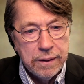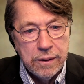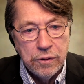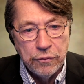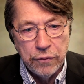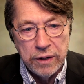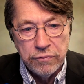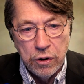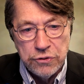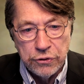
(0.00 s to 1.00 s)
Fred
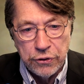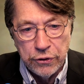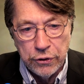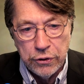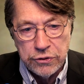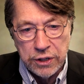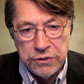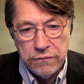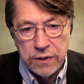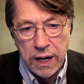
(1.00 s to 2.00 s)
Rose III said,
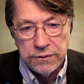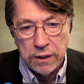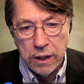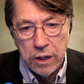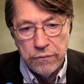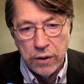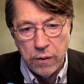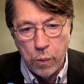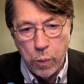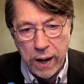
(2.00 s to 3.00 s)
you've got to love
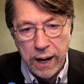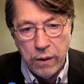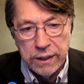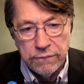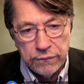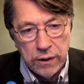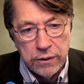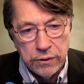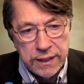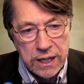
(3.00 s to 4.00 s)
WoW in
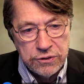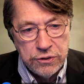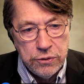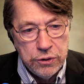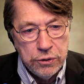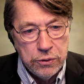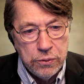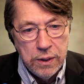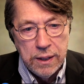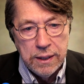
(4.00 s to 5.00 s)
Flutter. Yes, you
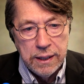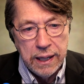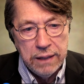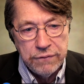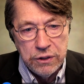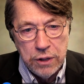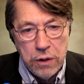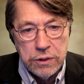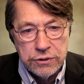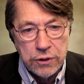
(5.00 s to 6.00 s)
do. And if you
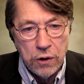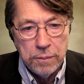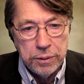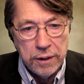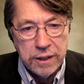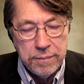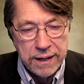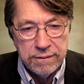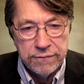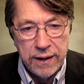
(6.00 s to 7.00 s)
notice, all the plugin
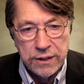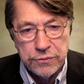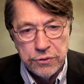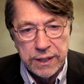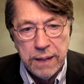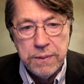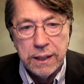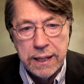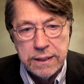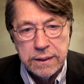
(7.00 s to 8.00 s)
manufacturers
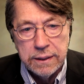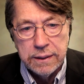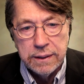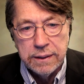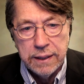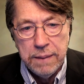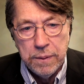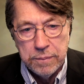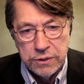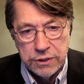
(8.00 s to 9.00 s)
emulate tape
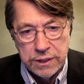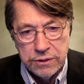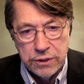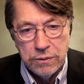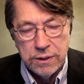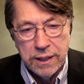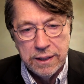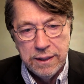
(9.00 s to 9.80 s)
machines, don't they?